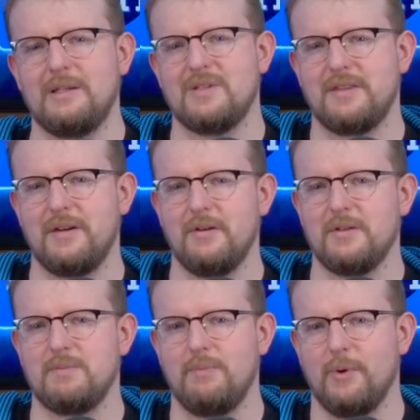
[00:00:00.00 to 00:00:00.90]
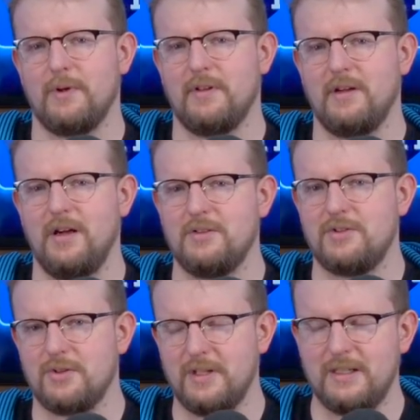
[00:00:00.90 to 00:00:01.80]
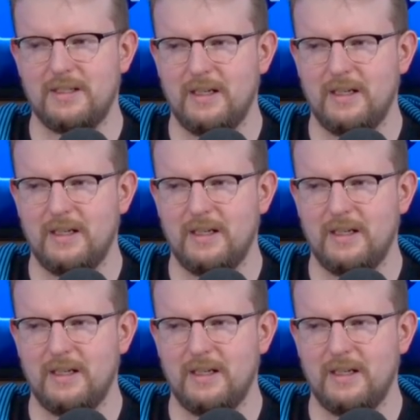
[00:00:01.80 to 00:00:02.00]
It was Theros, Born of the Gods, Journey into